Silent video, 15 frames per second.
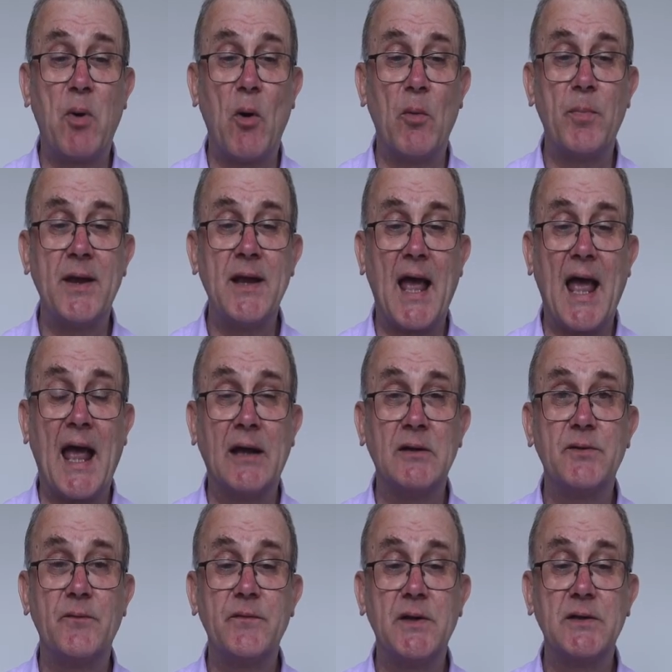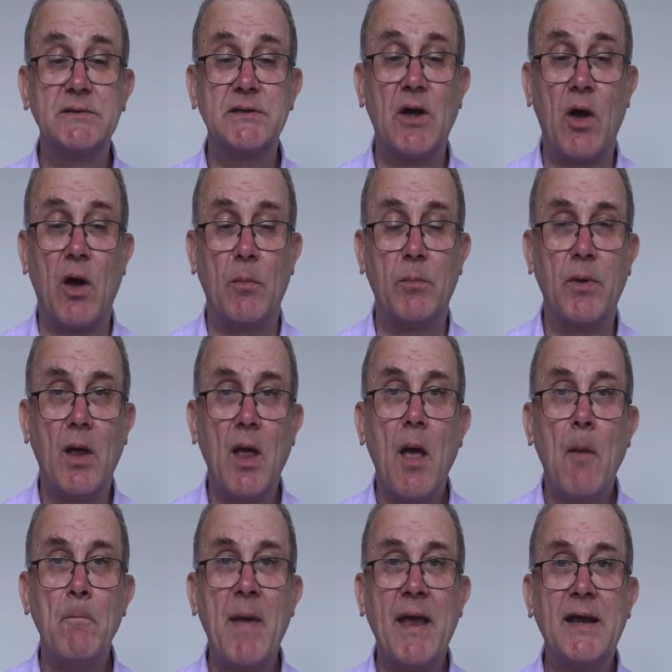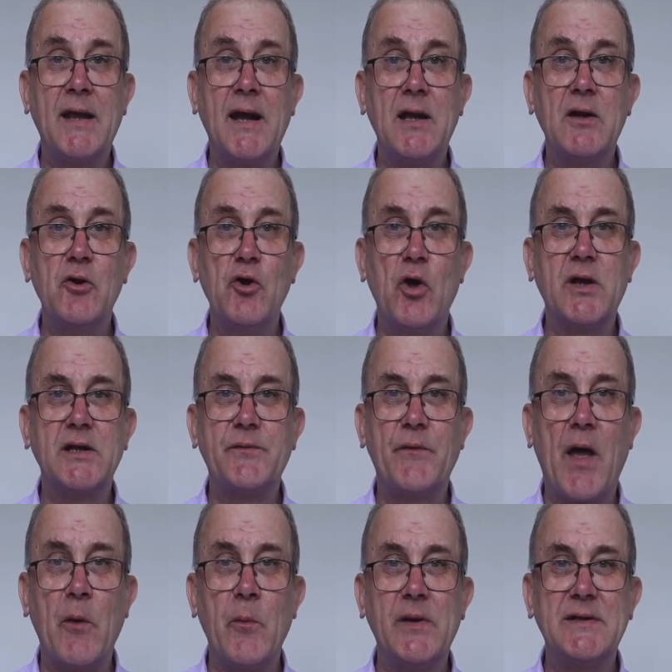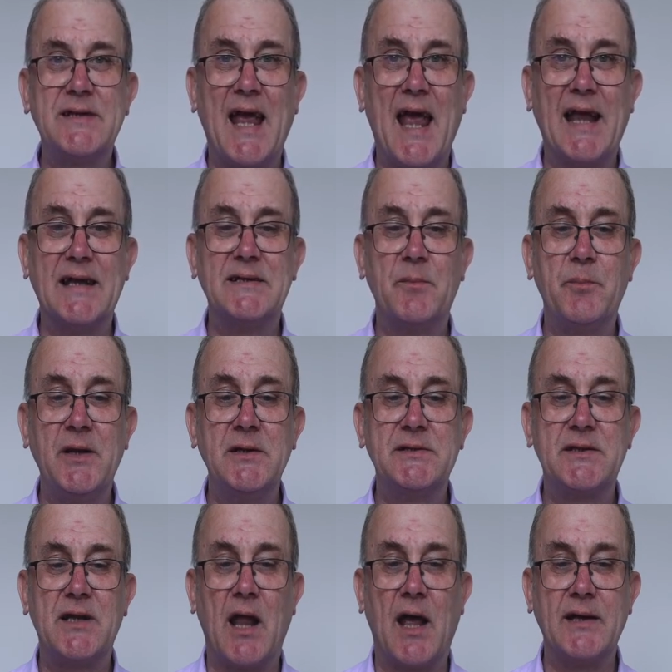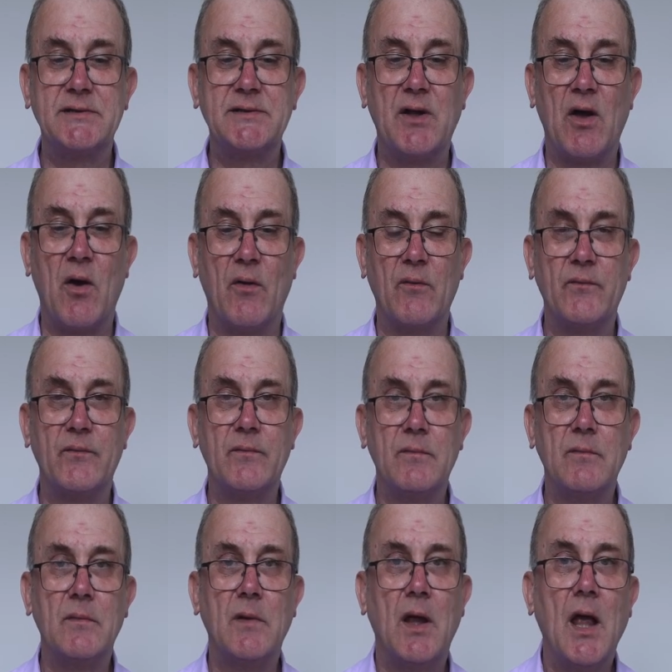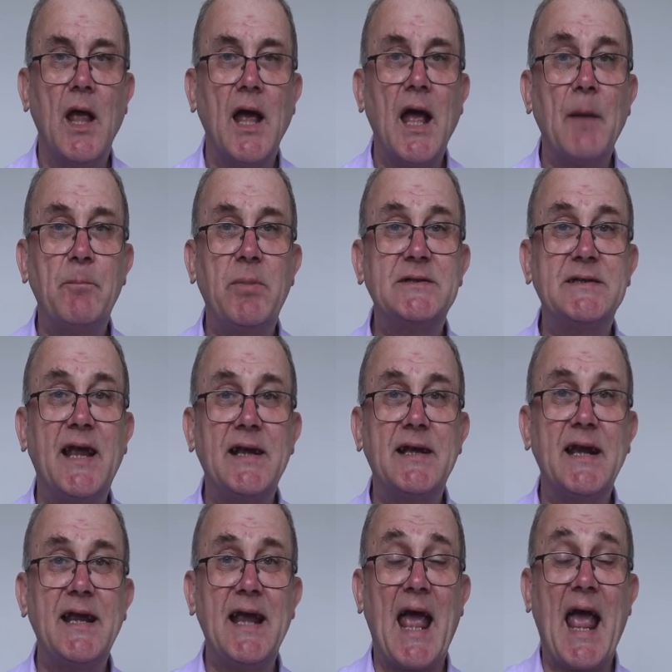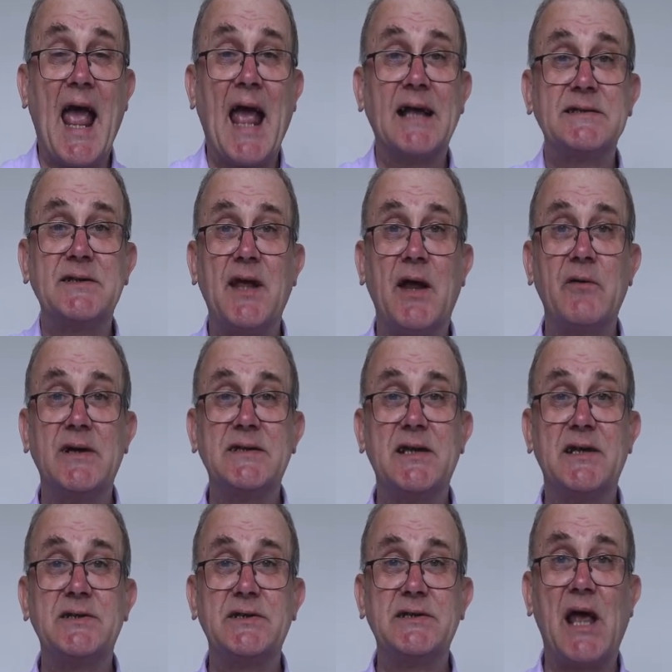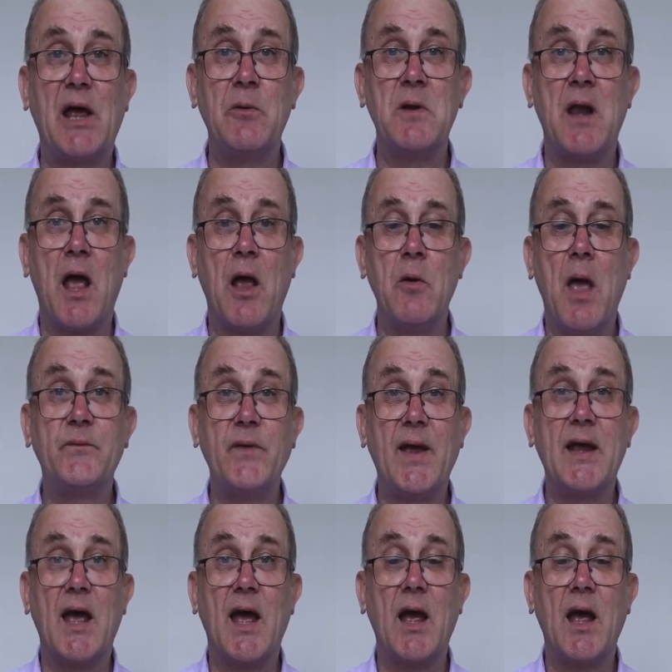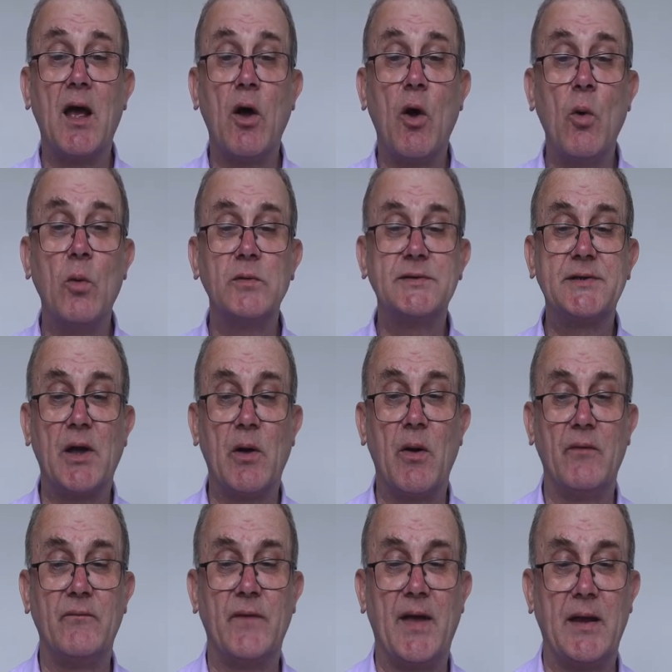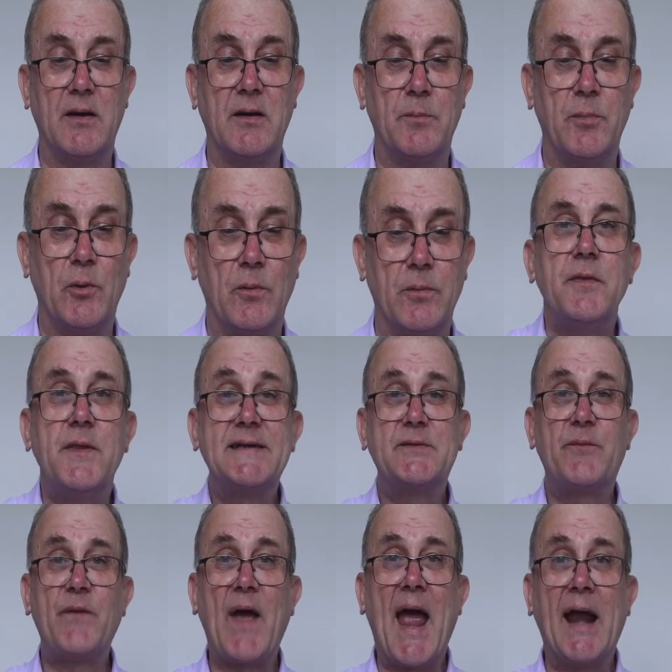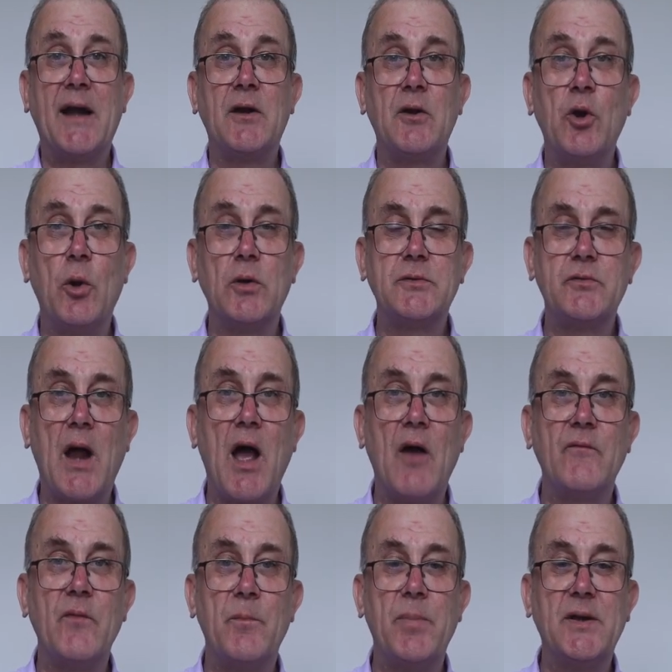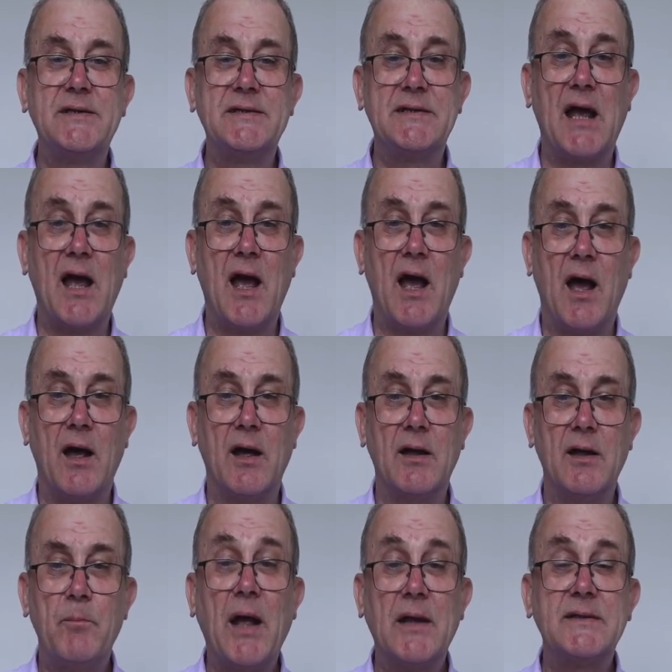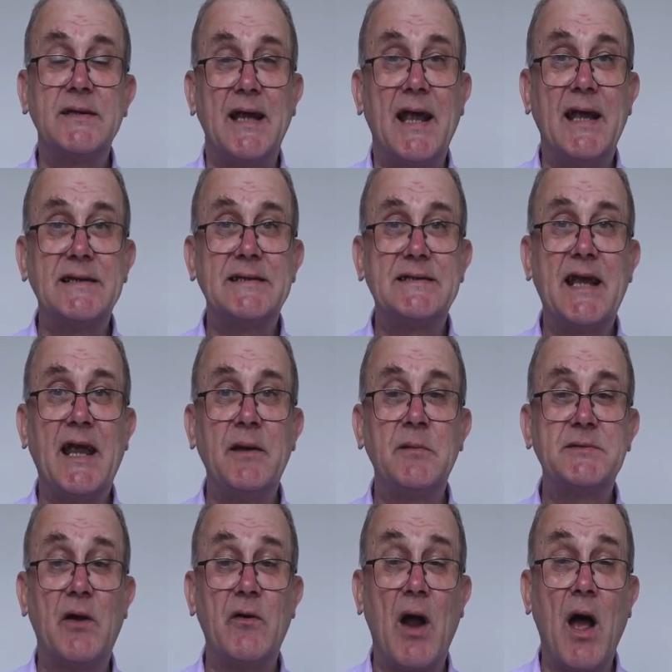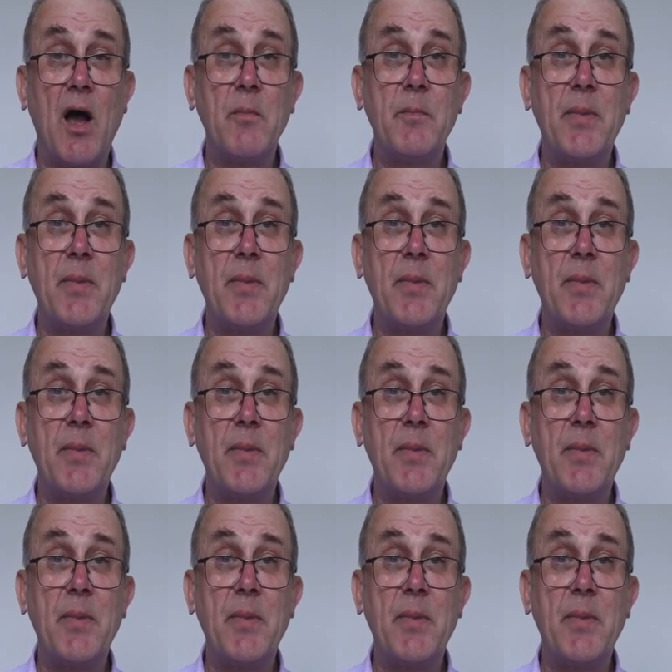popping out of the top, making it look as though his head had been sliced off? Particularly as there is a solo figure also available. This fan looked rather bizarre, but it seems there are